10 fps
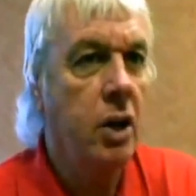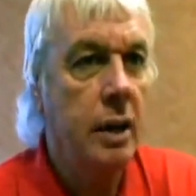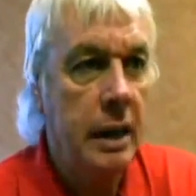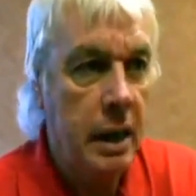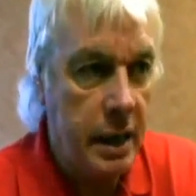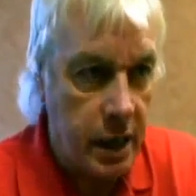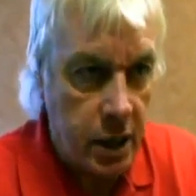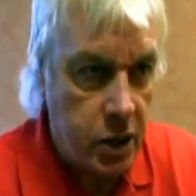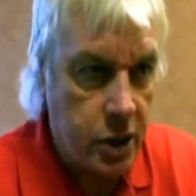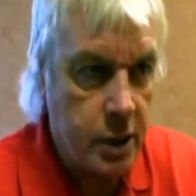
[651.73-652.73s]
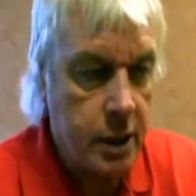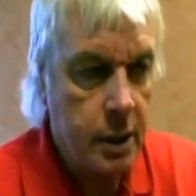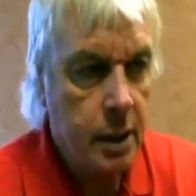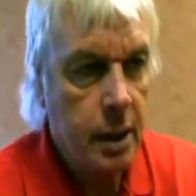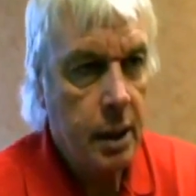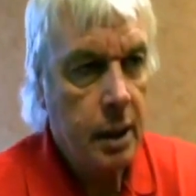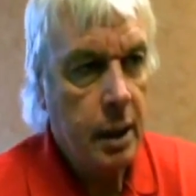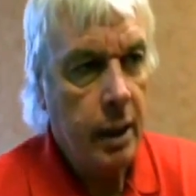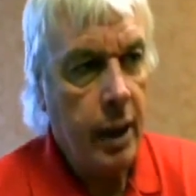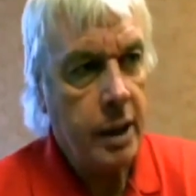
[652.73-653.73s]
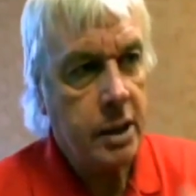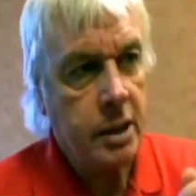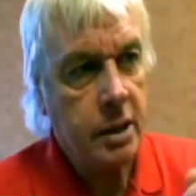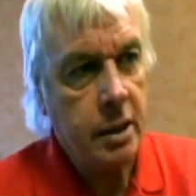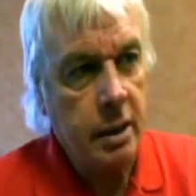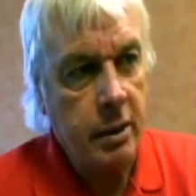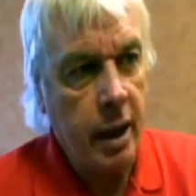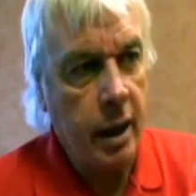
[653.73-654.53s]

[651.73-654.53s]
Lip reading: unleashed. This